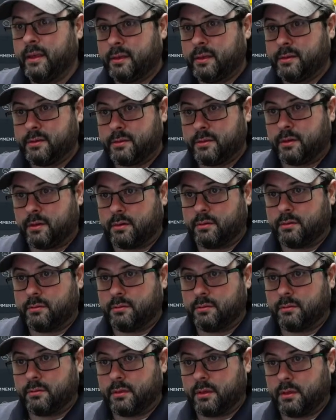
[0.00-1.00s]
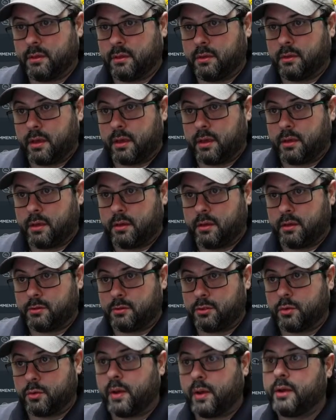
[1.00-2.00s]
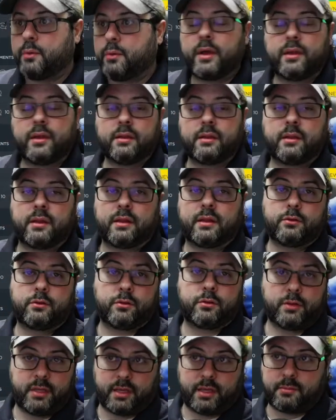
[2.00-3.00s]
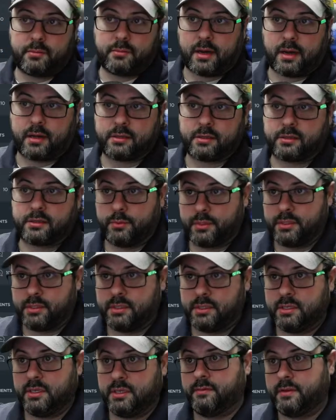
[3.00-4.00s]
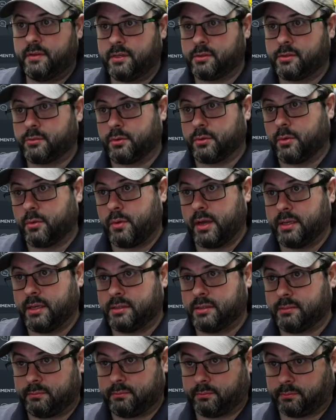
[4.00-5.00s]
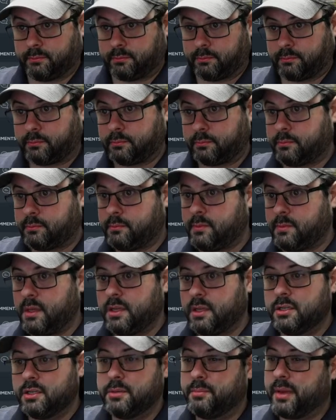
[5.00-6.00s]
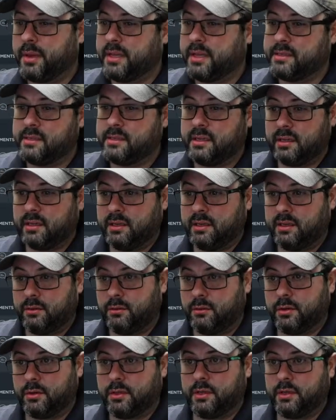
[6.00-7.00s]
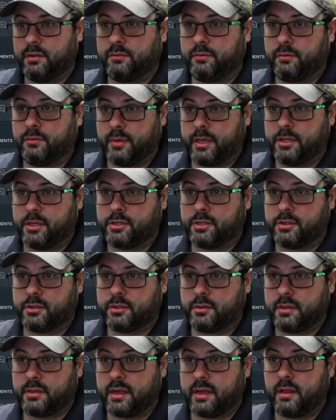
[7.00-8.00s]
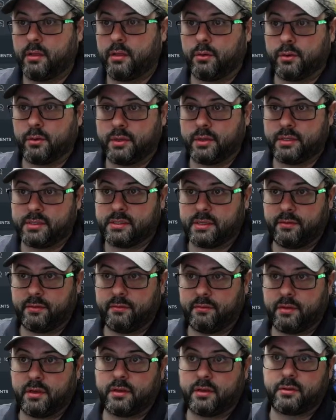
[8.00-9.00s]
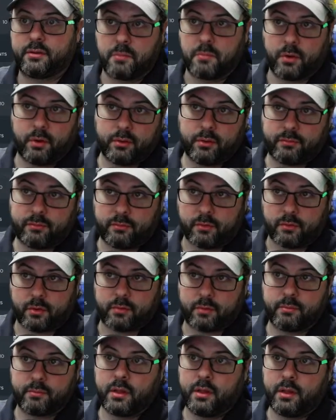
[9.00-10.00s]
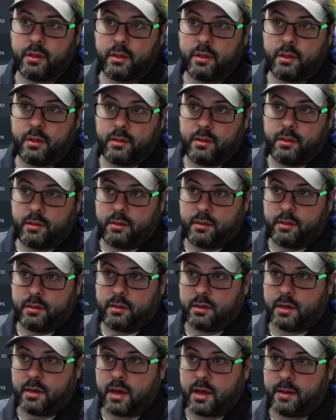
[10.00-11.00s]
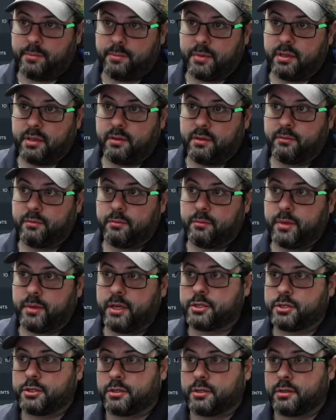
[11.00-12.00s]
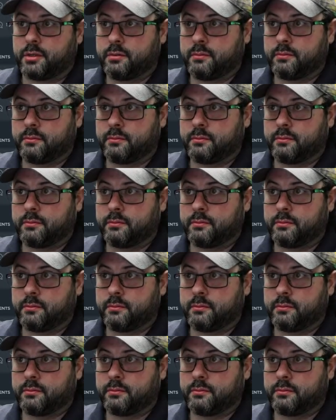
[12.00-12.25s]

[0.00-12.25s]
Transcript: So Joanne went into the inbox, received this request. She basically took the information that Lori sent via the Merlin form, copied the information,